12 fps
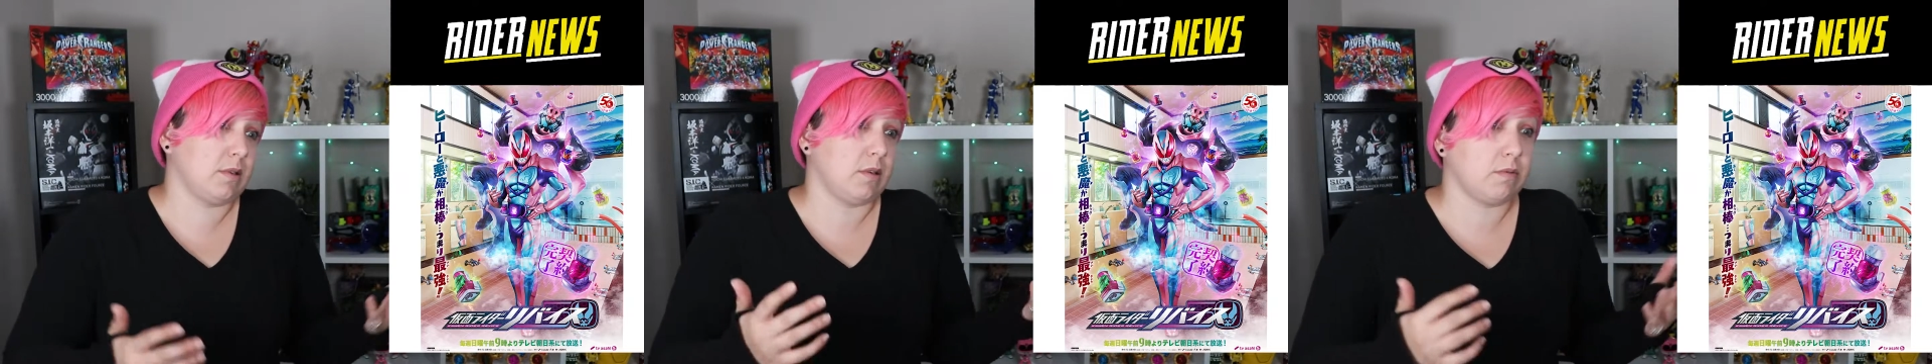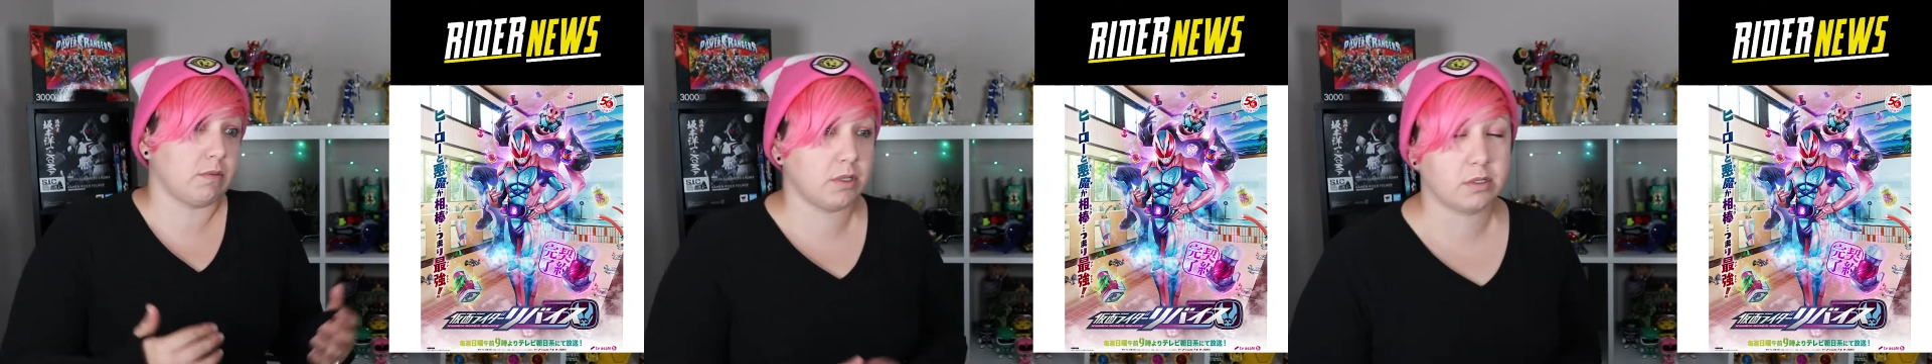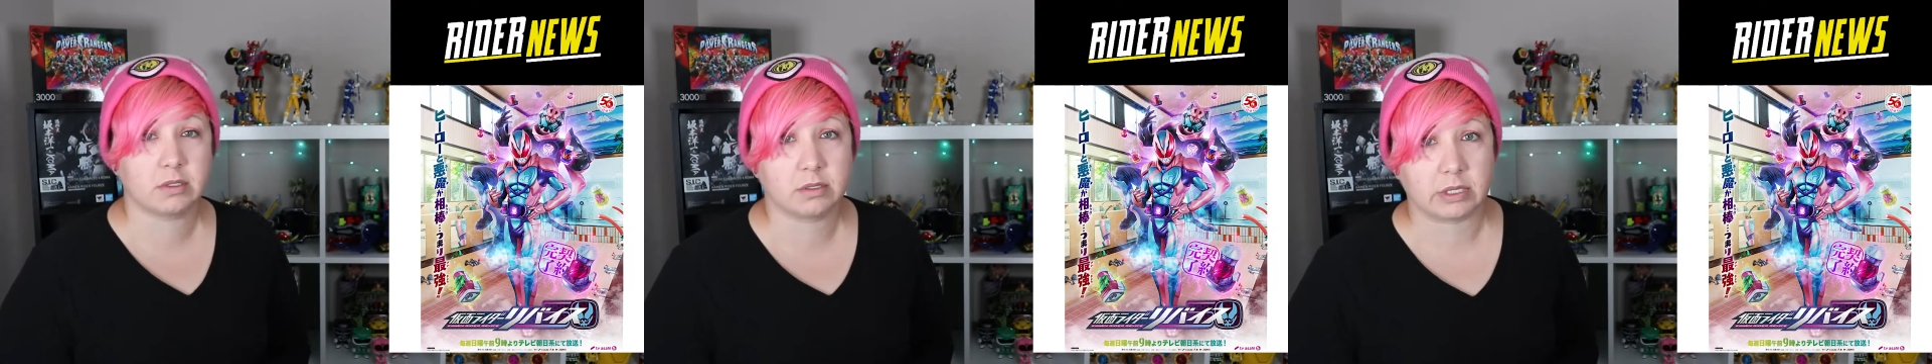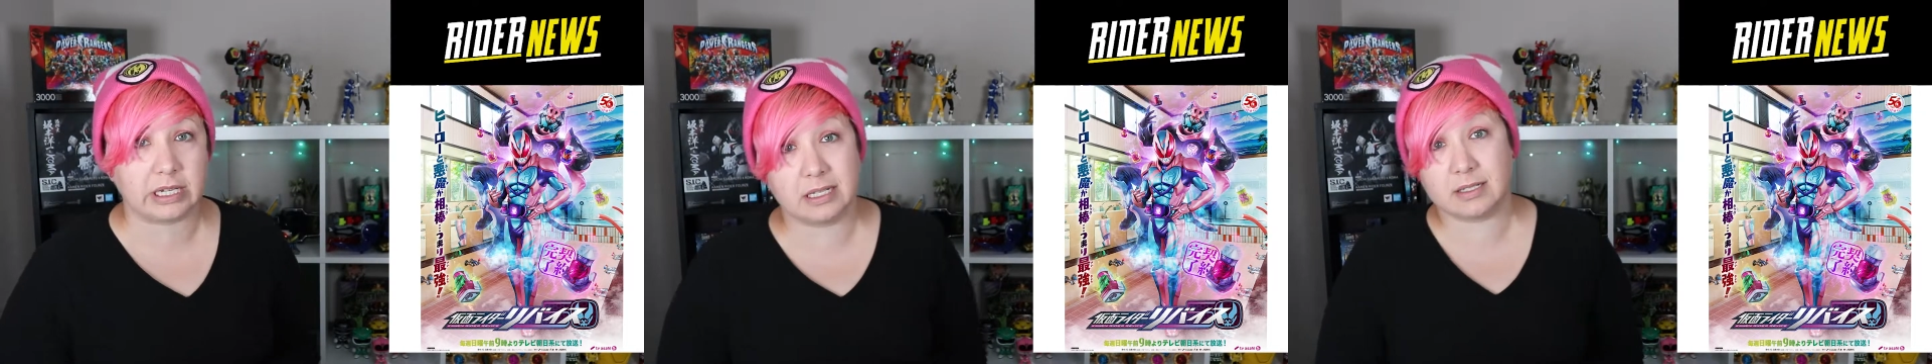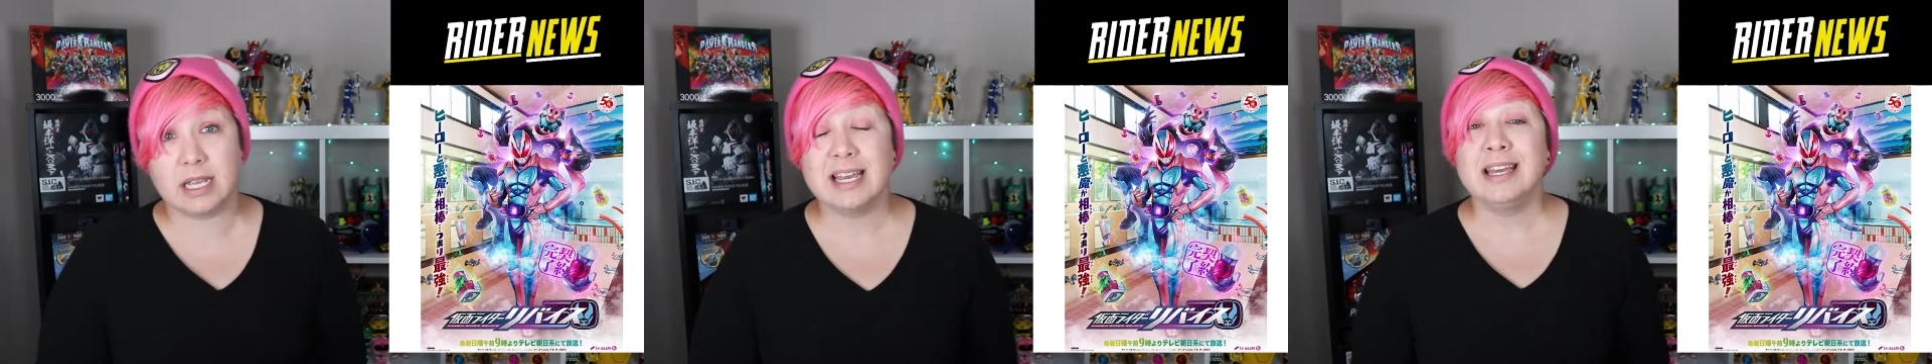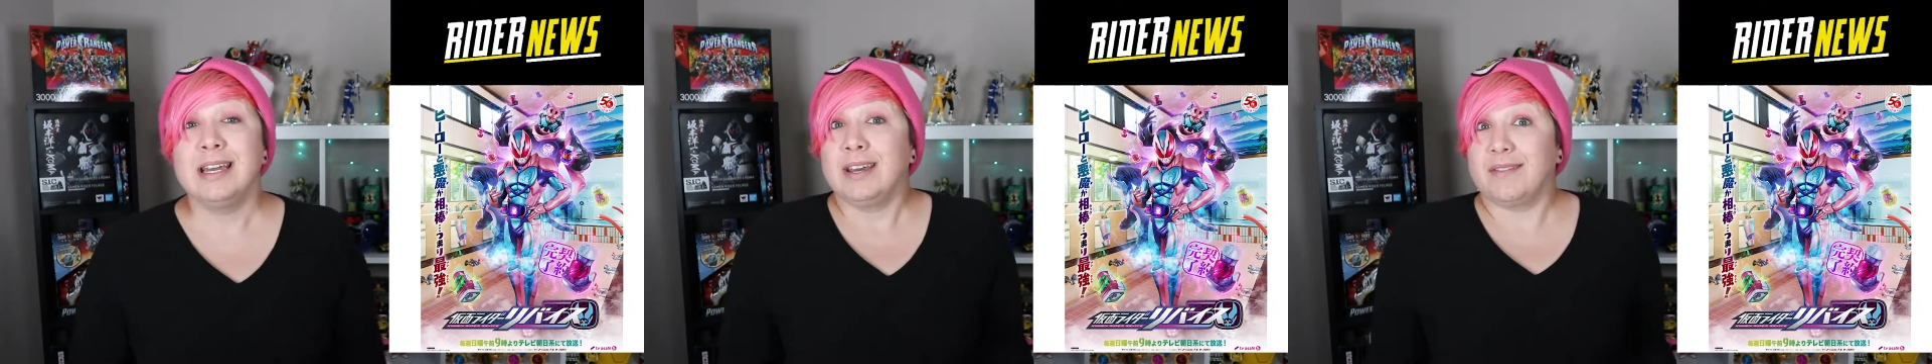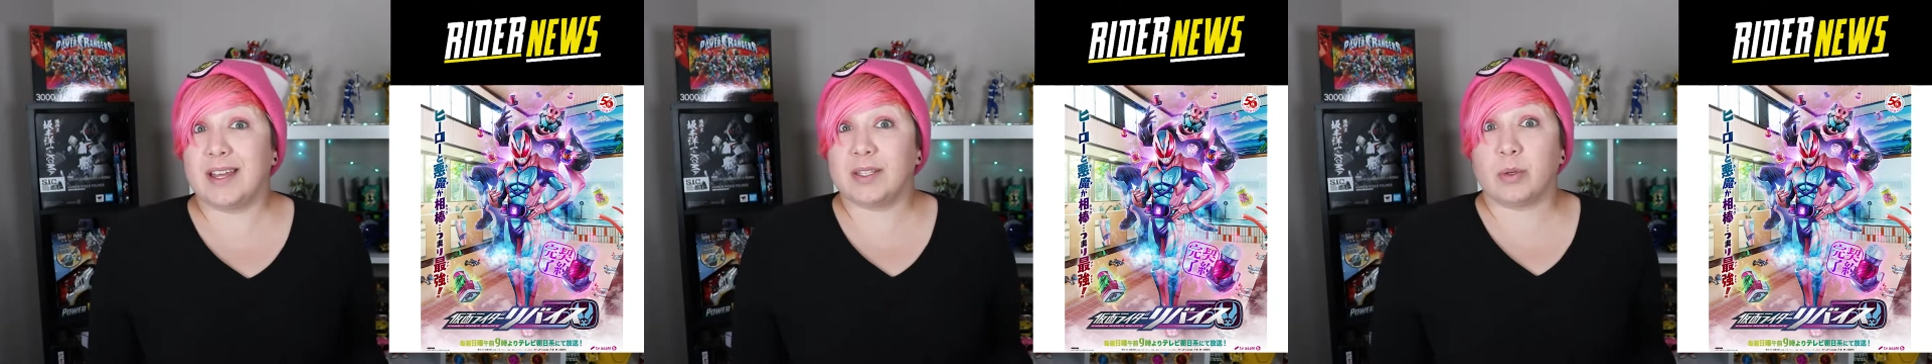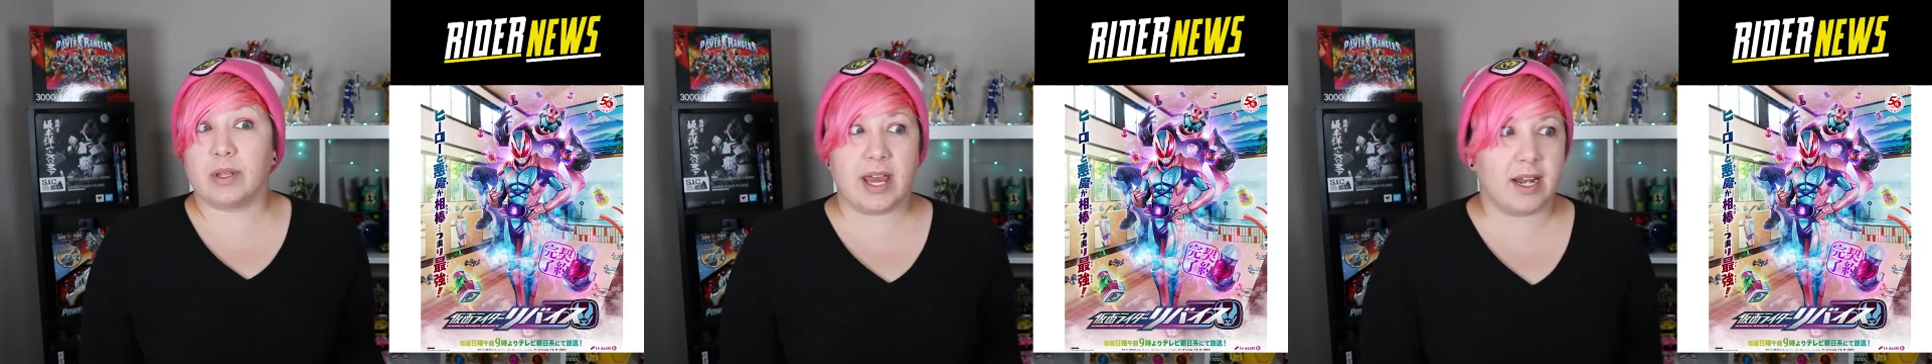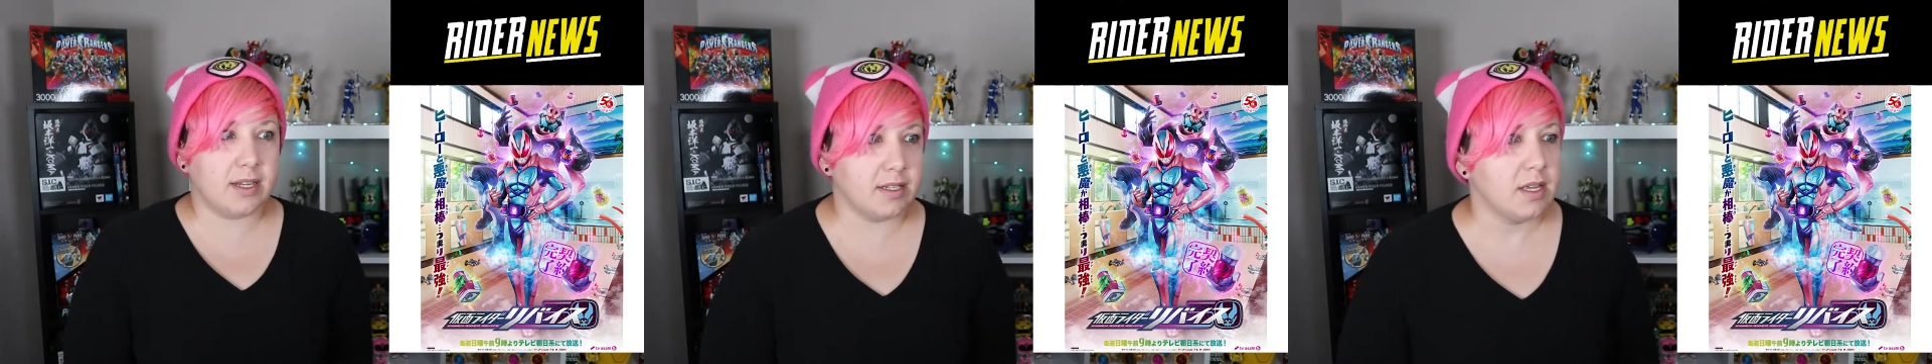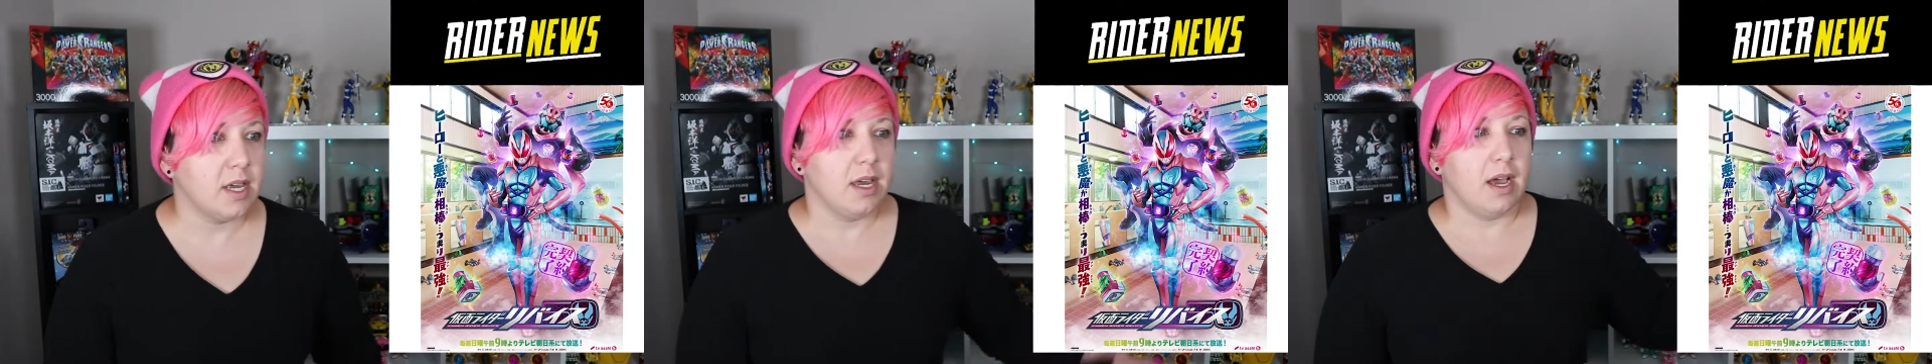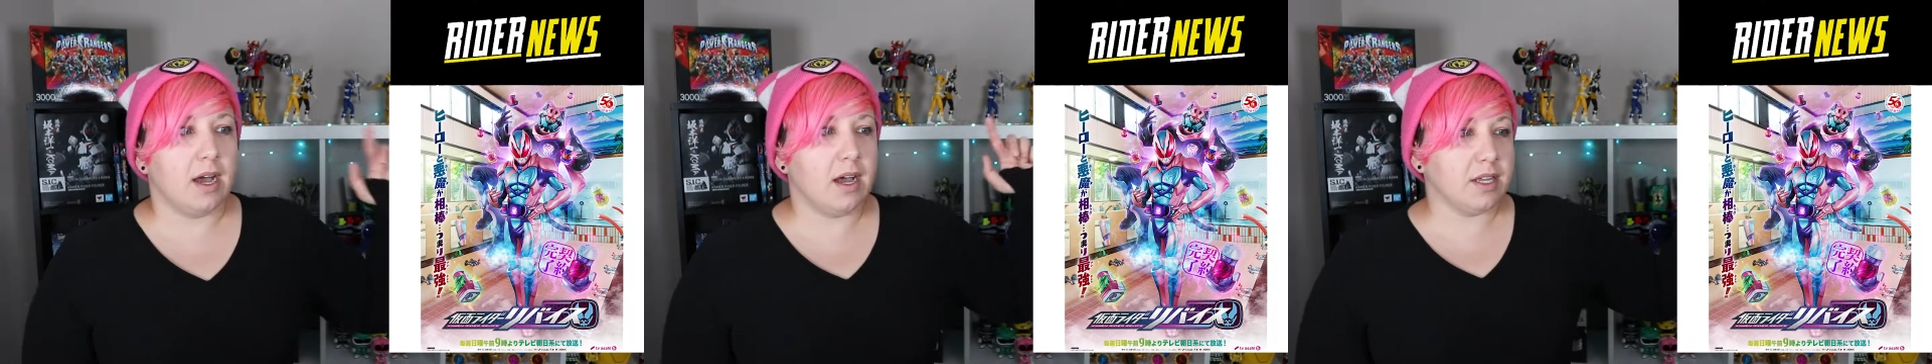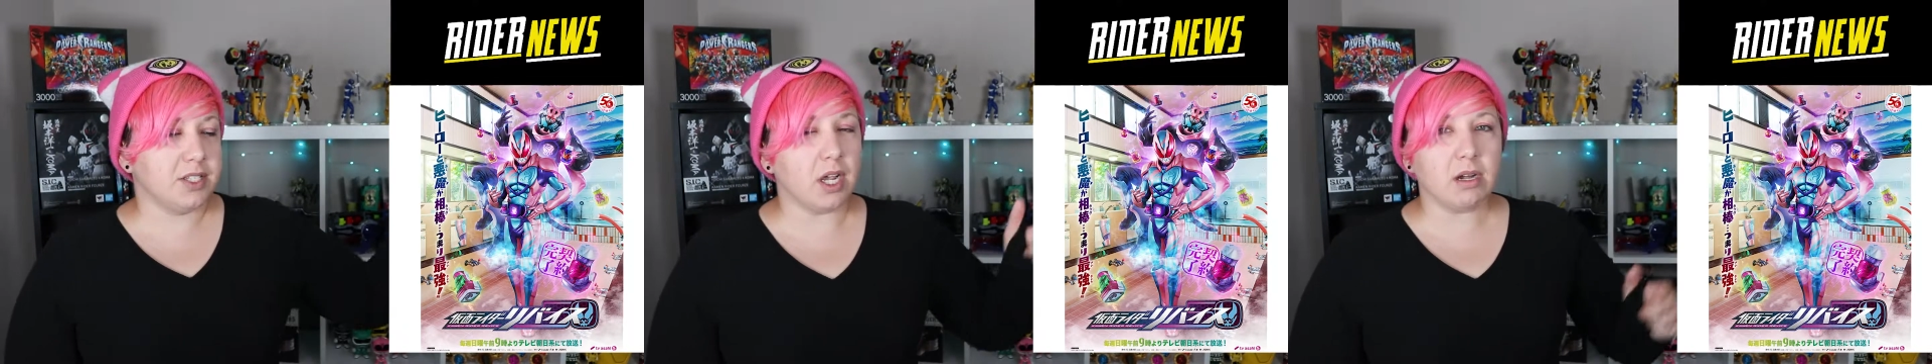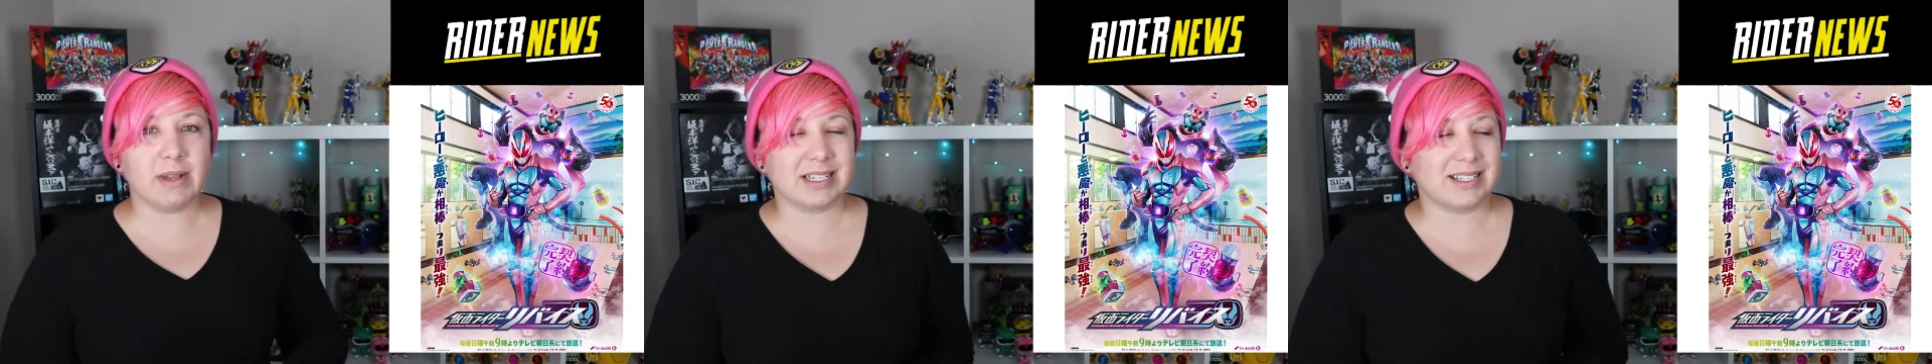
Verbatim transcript: So that's, I guess, that's where that is. Talking about